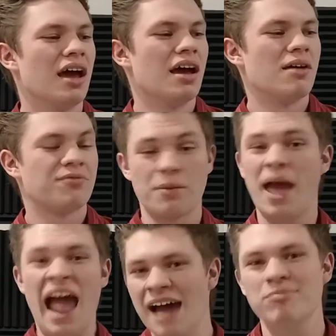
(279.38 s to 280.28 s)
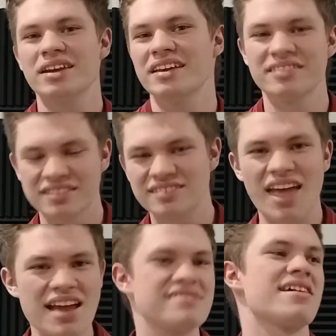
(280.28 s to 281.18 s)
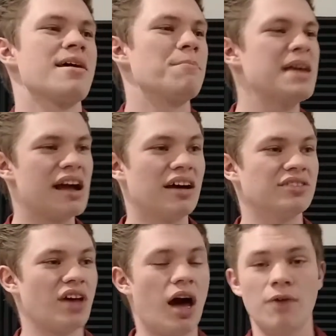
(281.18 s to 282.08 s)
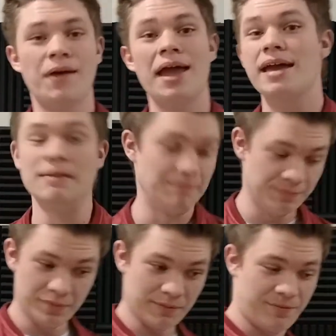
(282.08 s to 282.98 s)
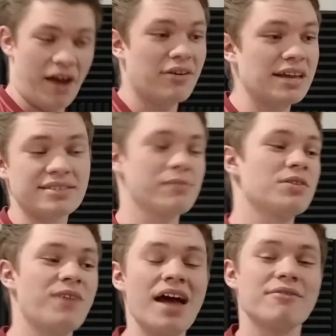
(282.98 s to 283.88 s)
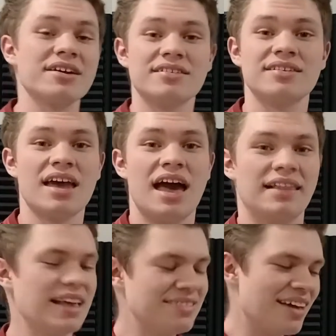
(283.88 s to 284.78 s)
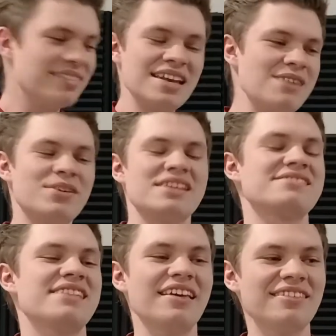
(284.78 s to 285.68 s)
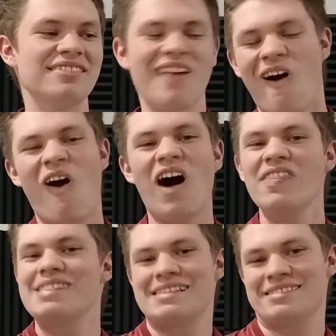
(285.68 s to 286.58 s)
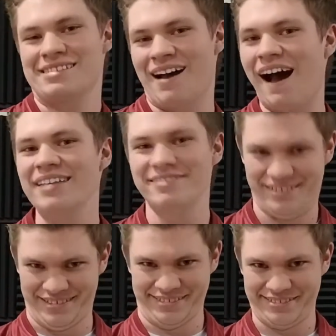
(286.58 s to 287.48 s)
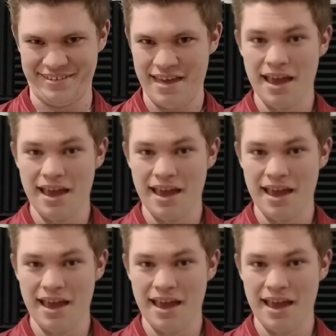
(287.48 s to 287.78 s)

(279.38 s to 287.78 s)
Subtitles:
from happening in the state because of a variant of the virus that doesn't even exist on this continent.